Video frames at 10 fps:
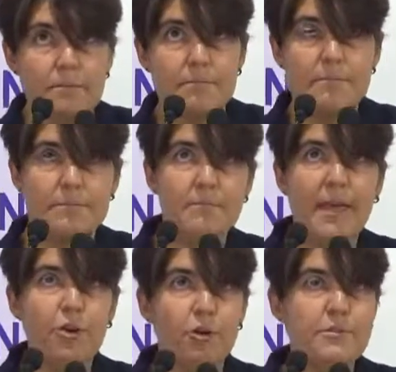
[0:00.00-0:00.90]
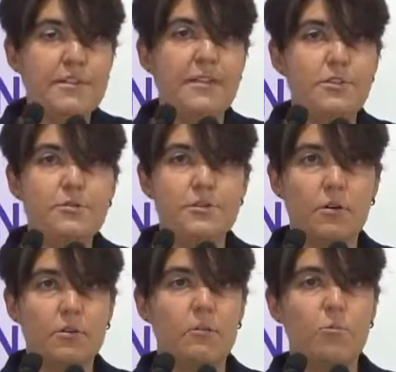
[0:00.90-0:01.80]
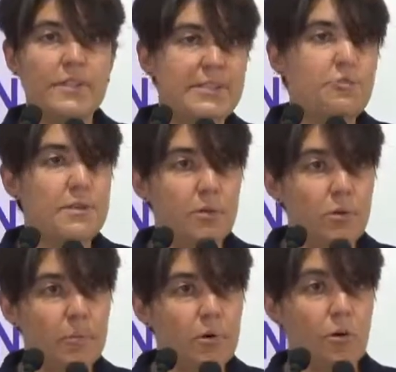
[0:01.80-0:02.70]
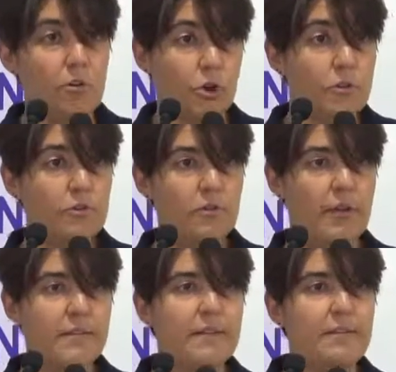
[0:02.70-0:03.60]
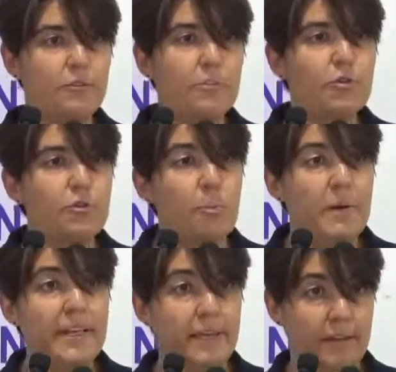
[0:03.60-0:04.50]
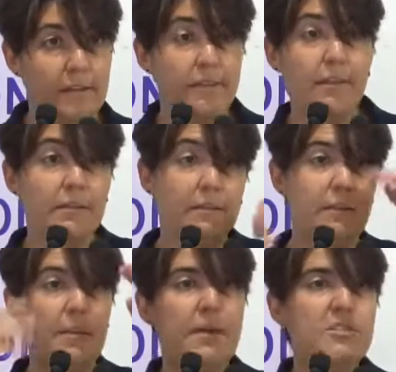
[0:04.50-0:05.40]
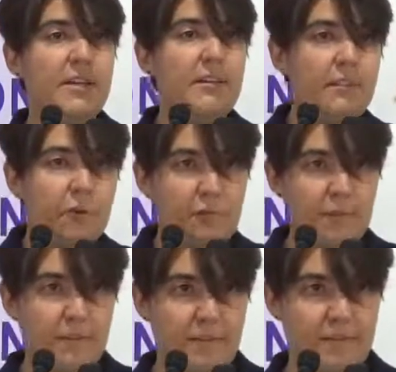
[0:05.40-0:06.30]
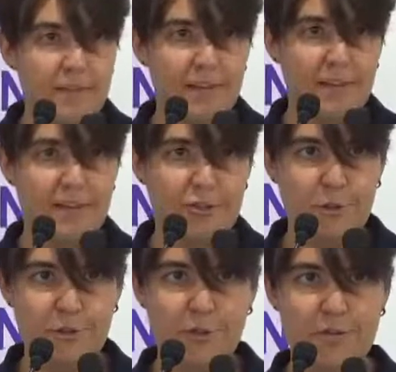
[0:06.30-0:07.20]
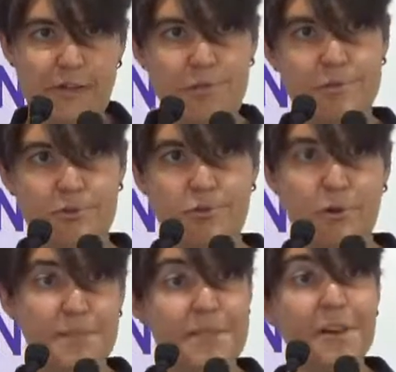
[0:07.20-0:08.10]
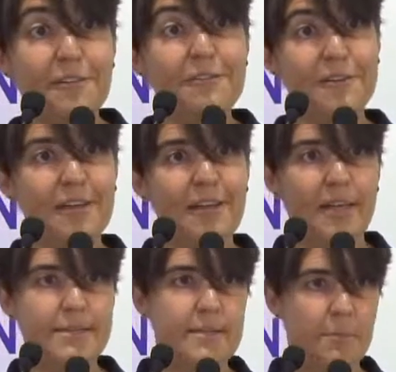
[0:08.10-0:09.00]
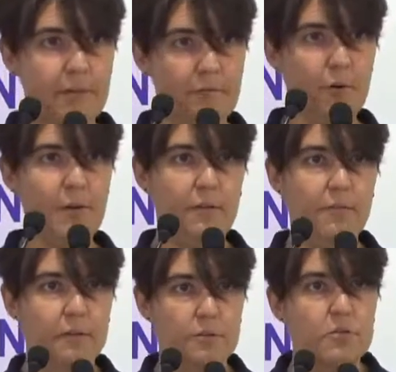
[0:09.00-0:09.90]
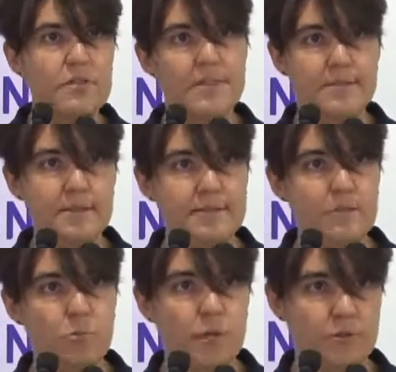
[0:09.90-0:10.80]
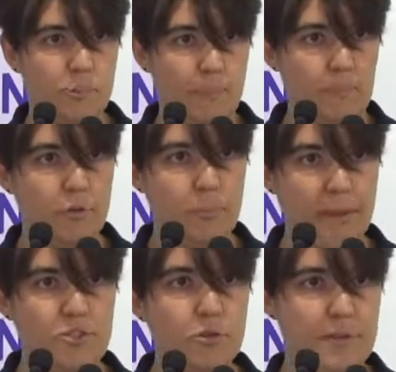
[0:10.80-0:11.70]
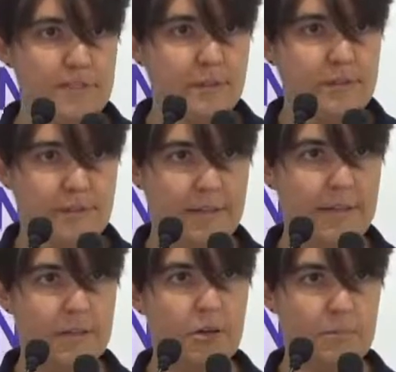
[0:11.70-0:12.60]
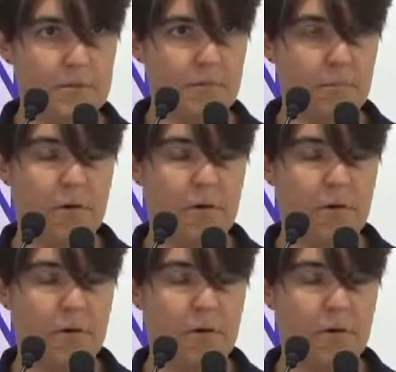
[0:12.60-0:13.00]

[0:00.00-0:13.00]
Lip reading: make a consensus on what is reasonable or not, and that's the most complicating things. Imagining a physics that you are not able to observe, it's something very difficult. This is where the major uncertainty comes from.